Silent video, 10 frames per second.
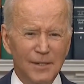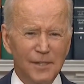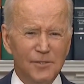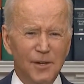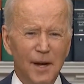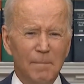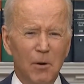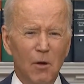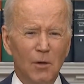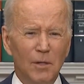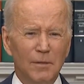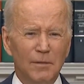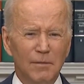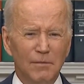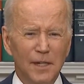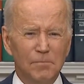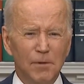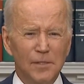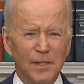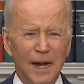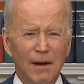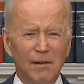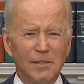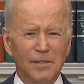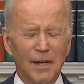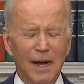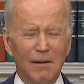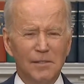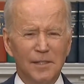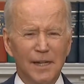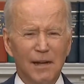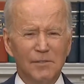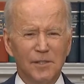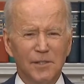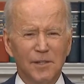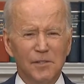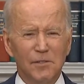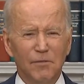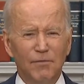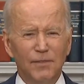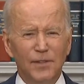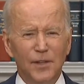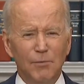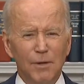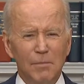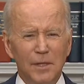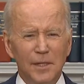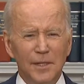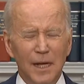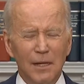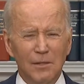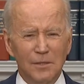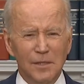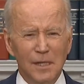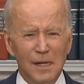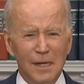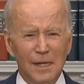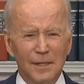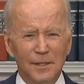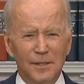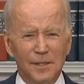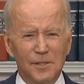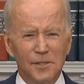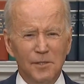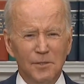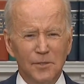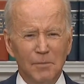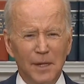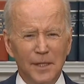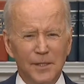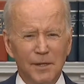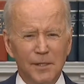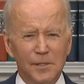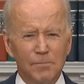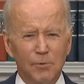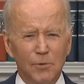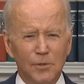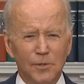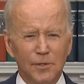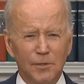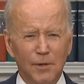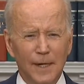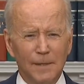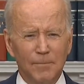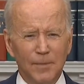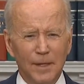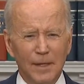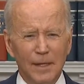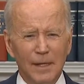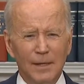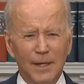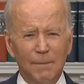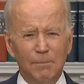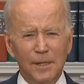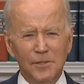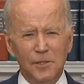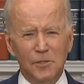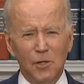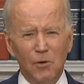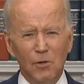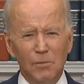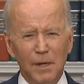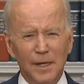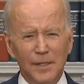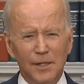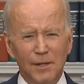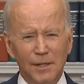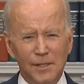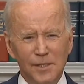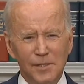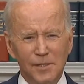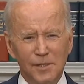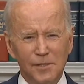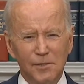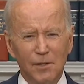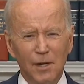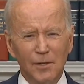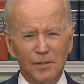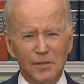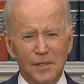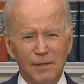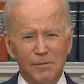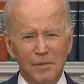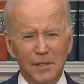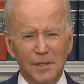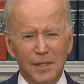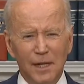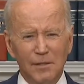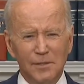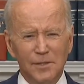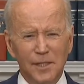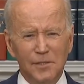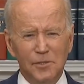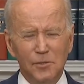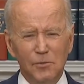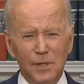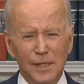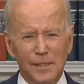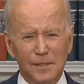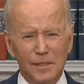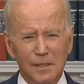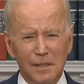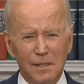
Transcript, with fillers: Yesterday in Poland, Vice President Harris, Harris announced an additional $53 million in additional humanitarian support to Ukraine. That brings the total humanitarian assistance to $107 million in just two weeks.